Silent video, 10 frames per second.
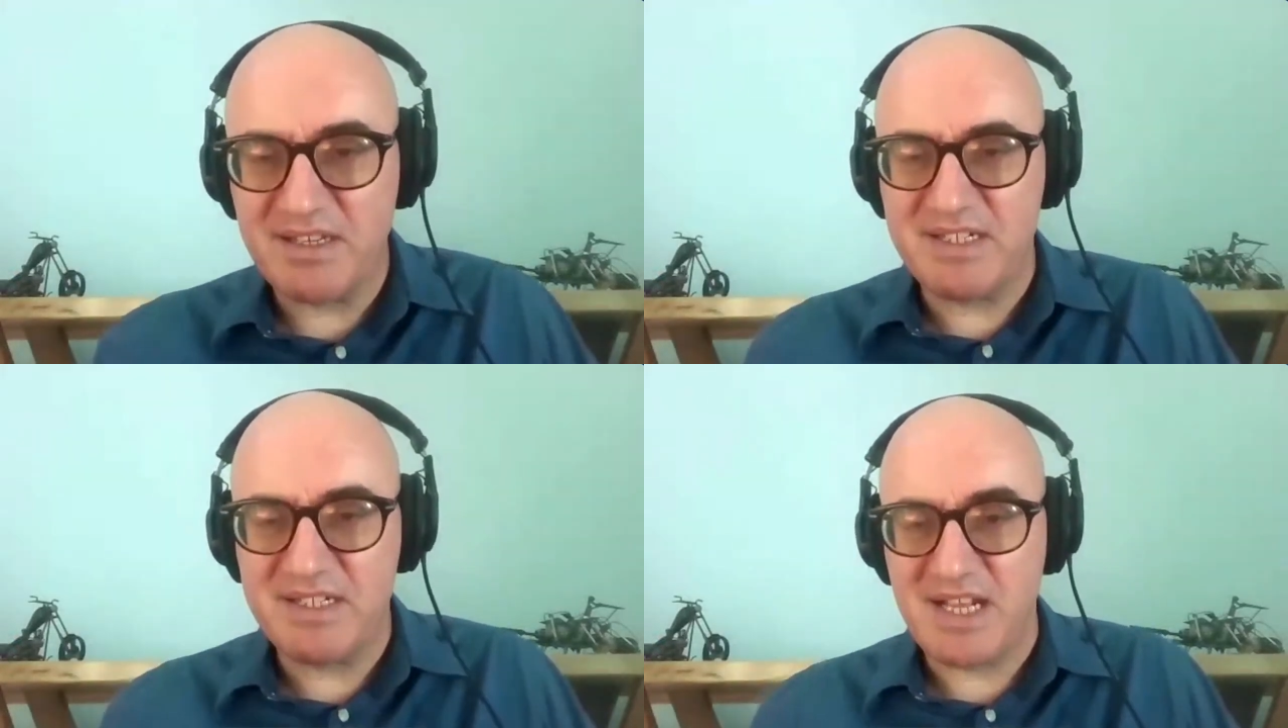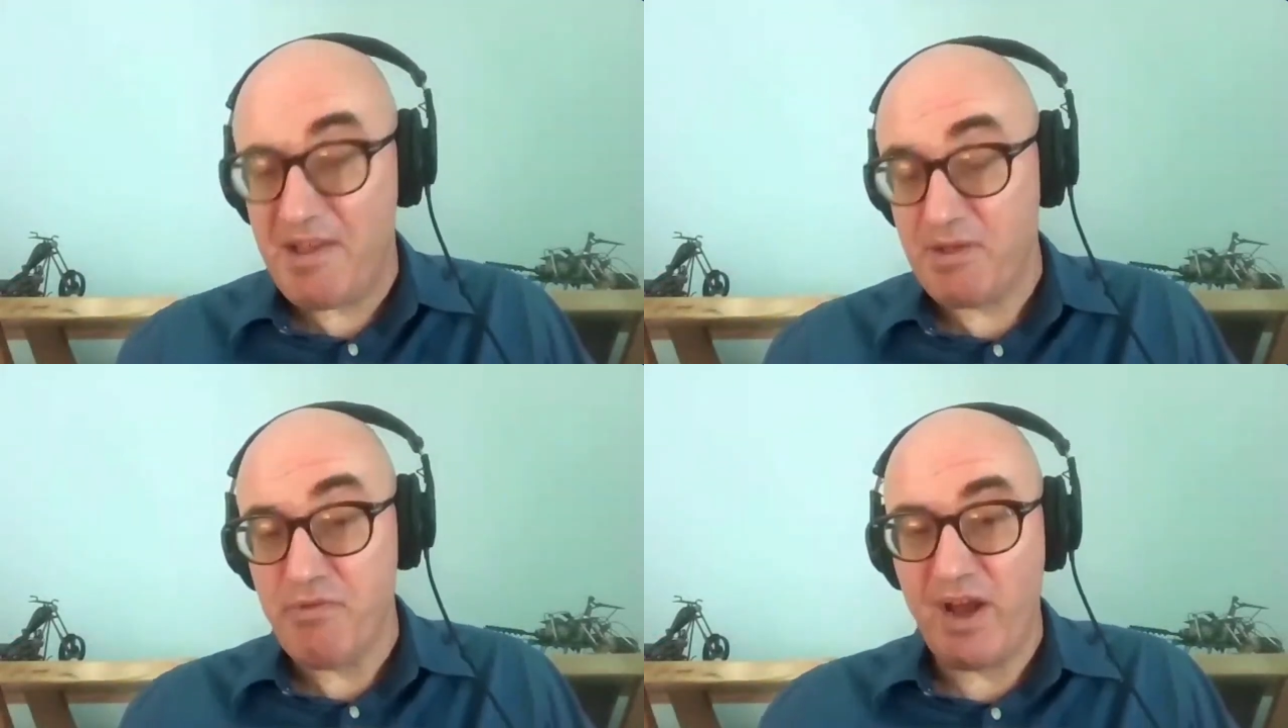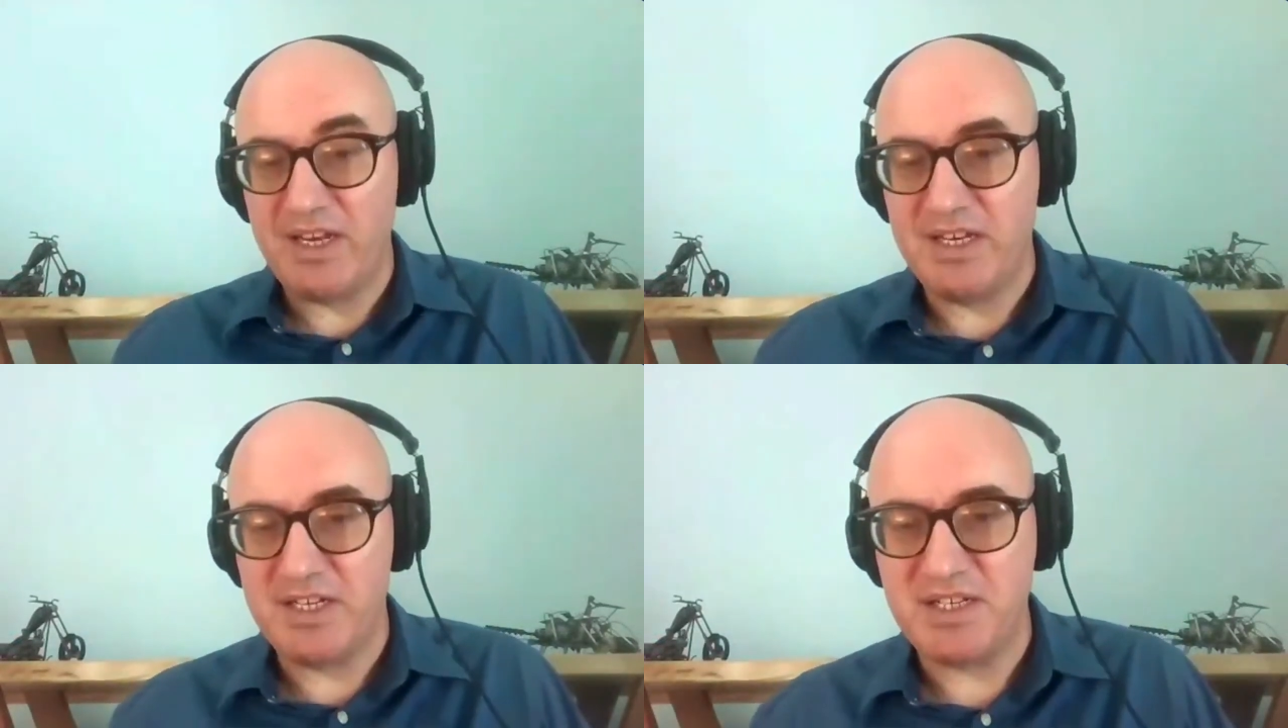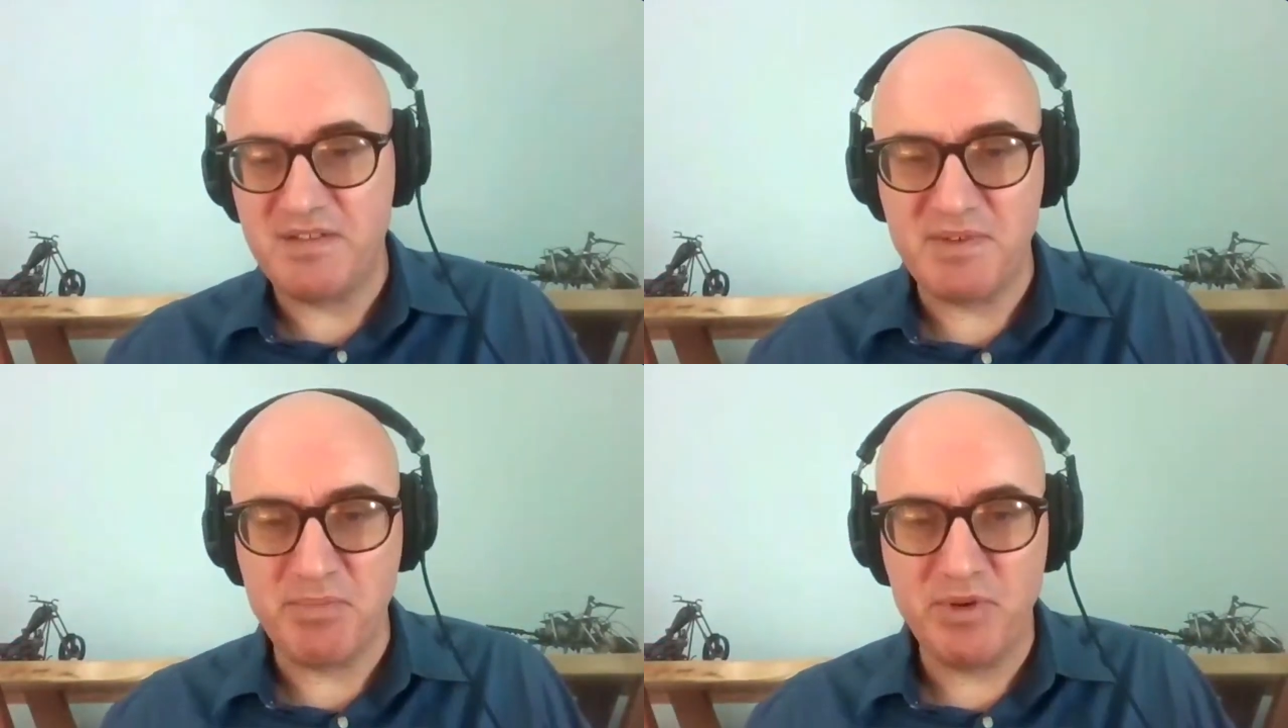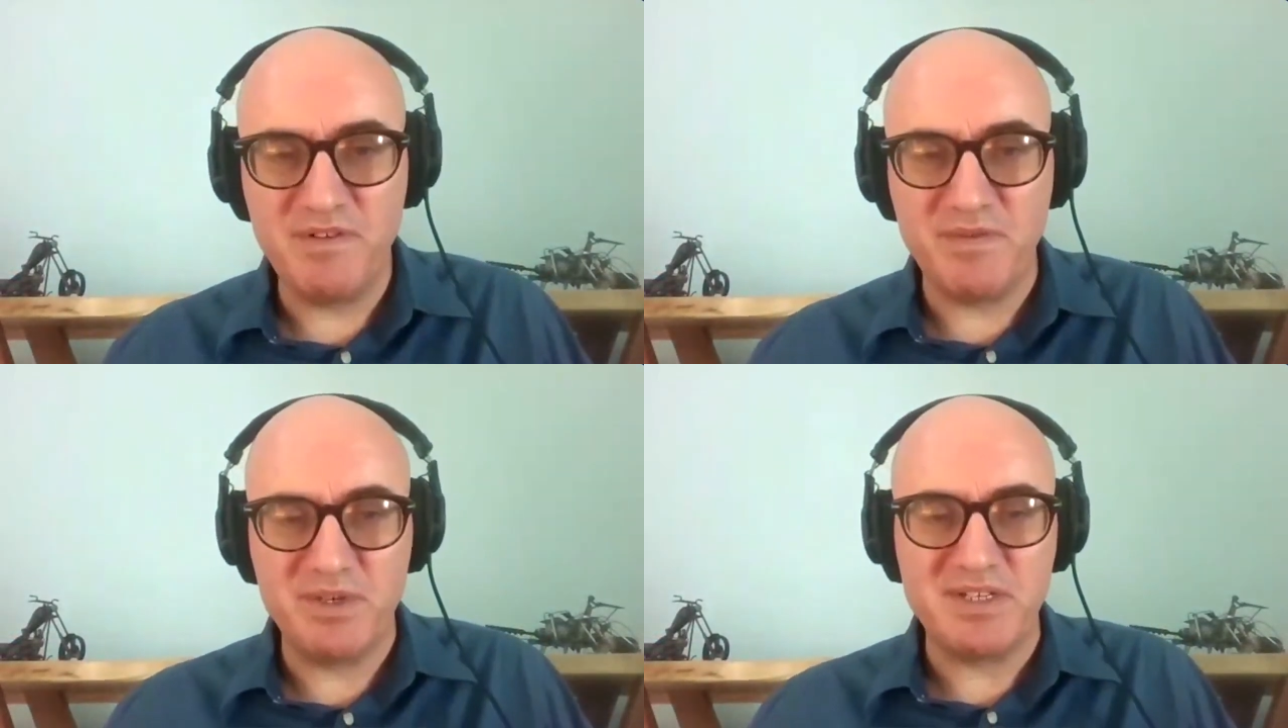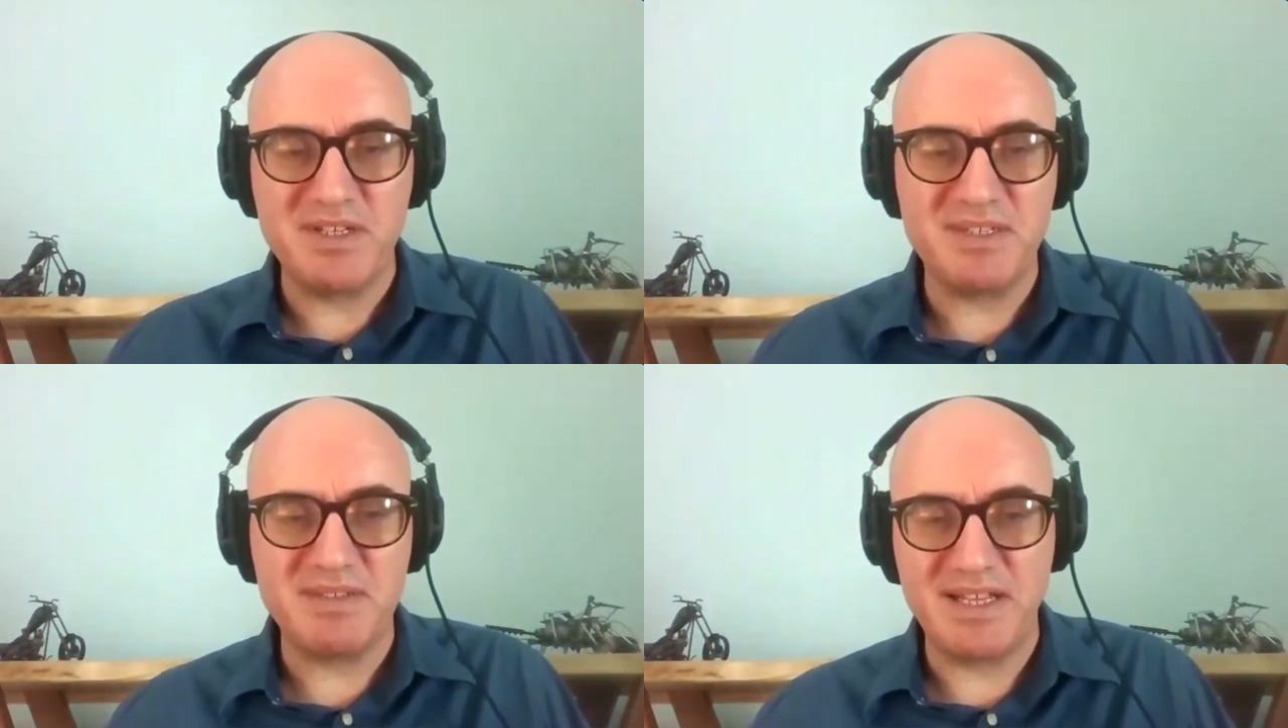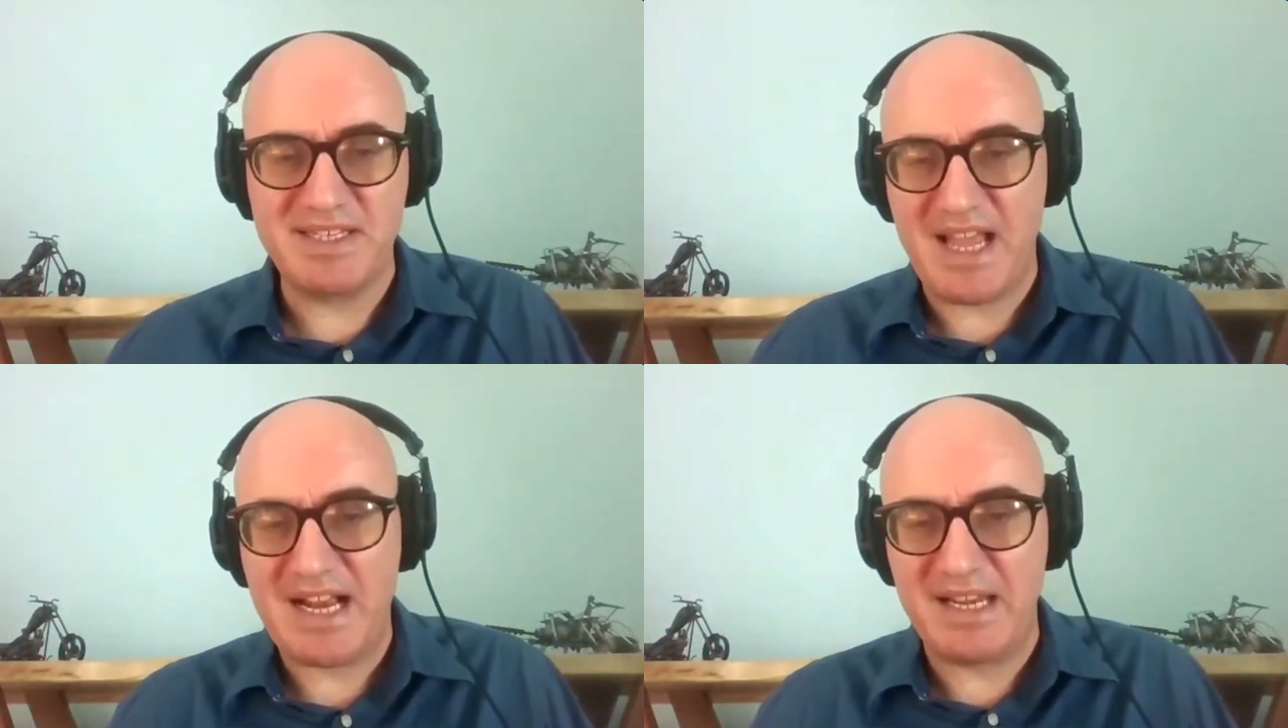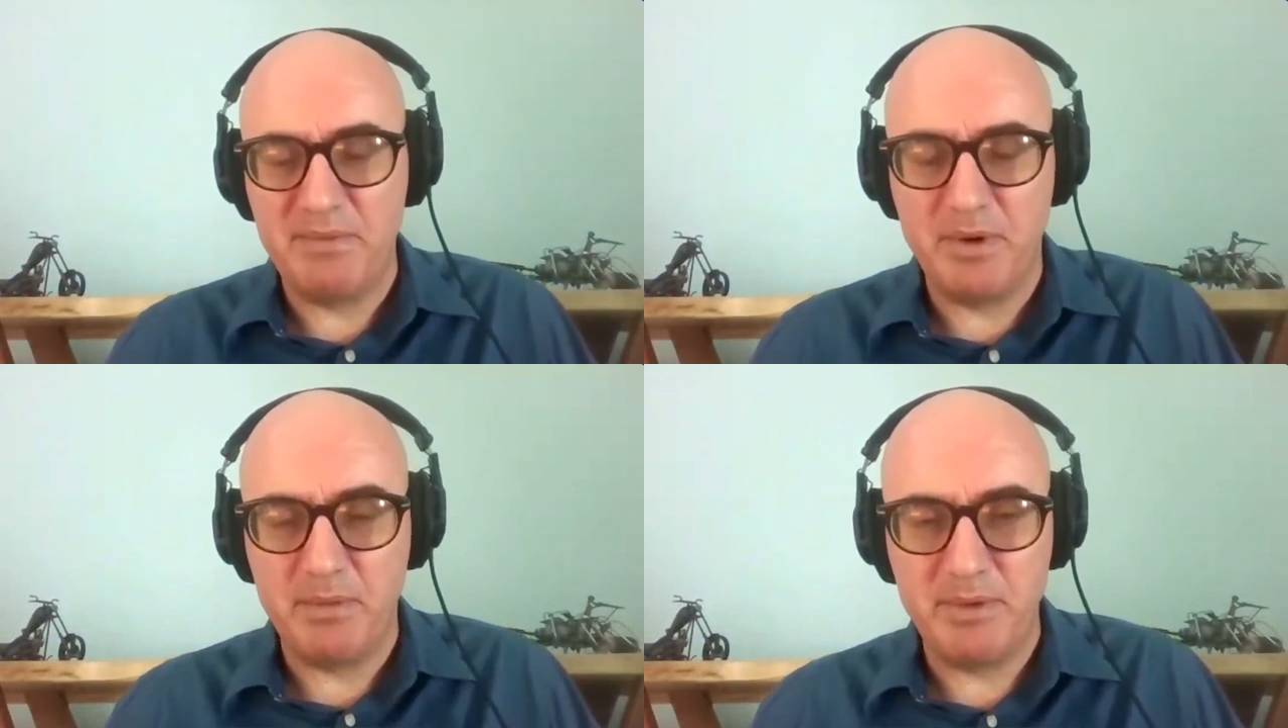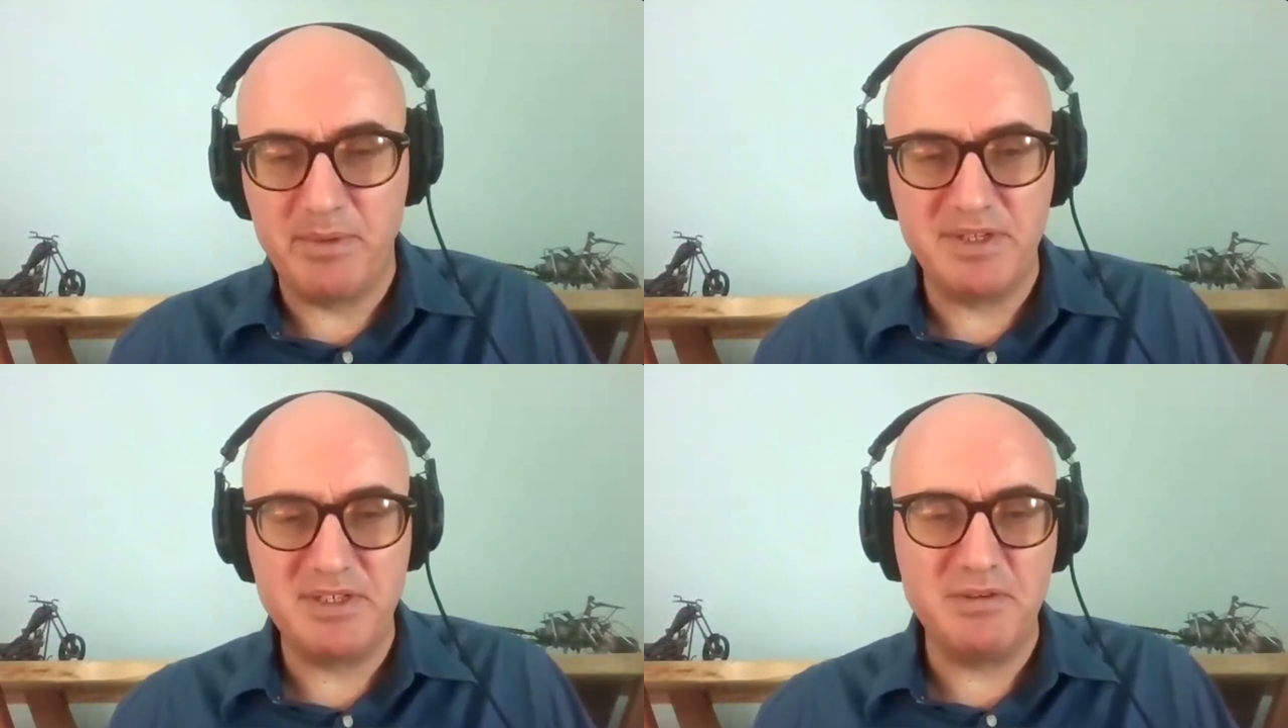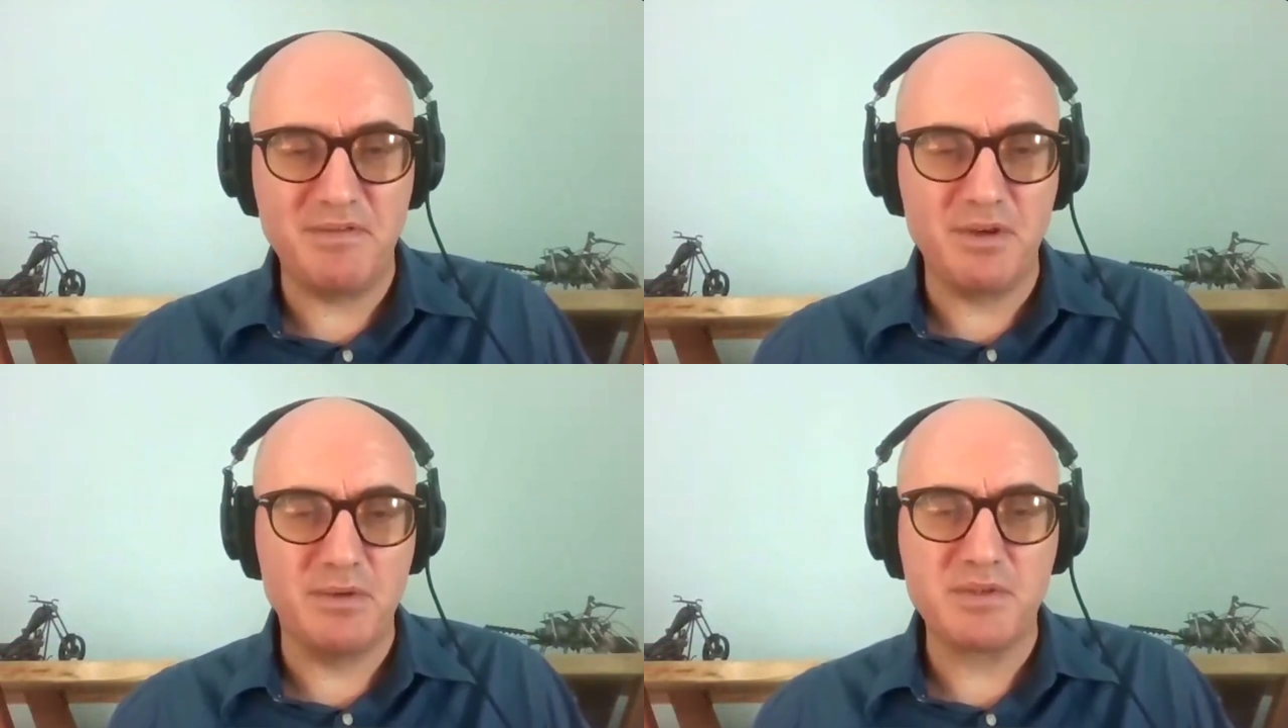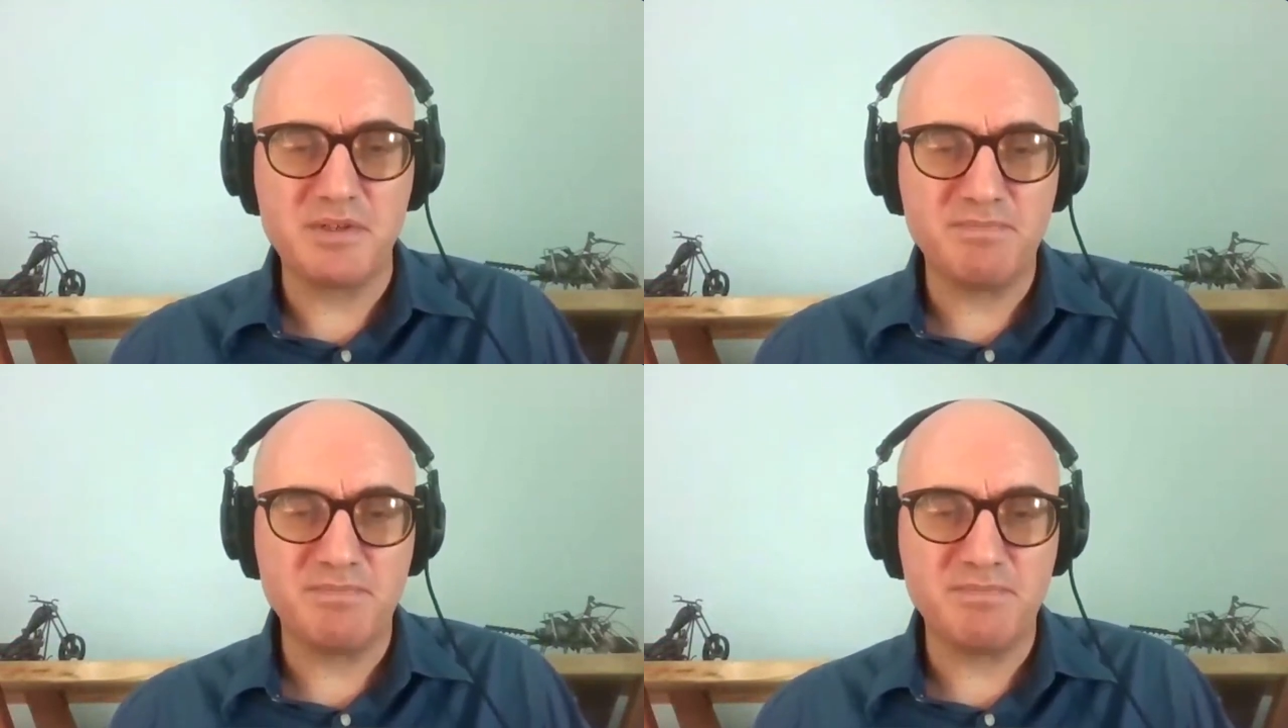to get the right initiatives approved, which is exactly what we want to do, of course